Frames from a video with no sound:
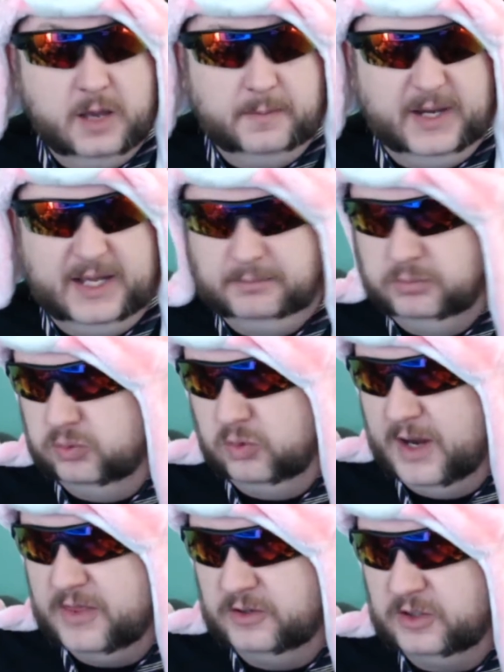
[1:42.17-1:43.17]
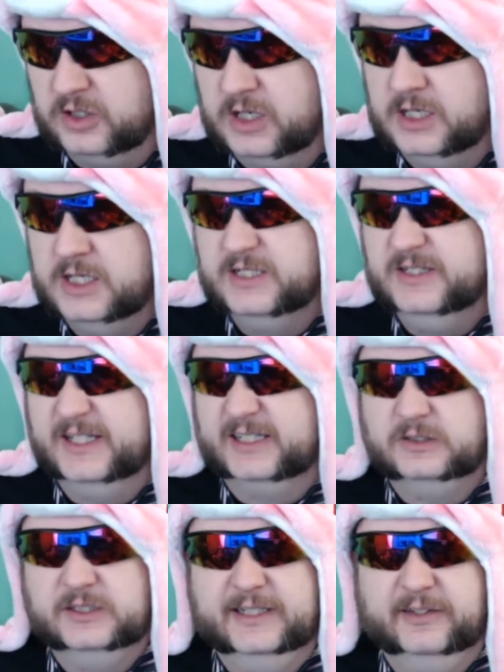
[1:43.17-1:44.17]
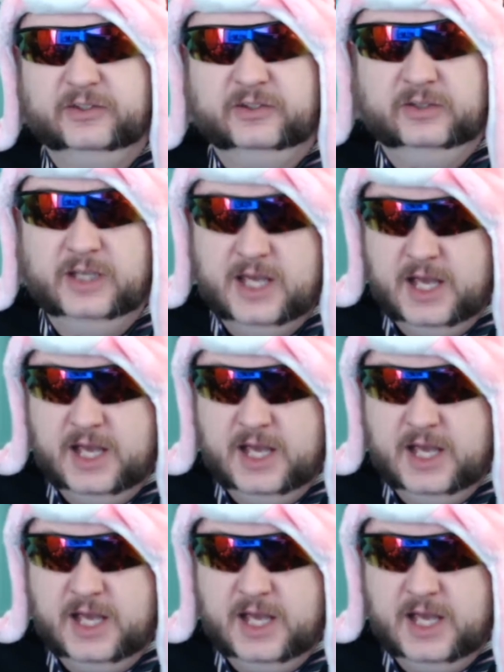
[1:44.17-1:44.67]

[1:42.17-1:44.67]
my brother, Nicholas,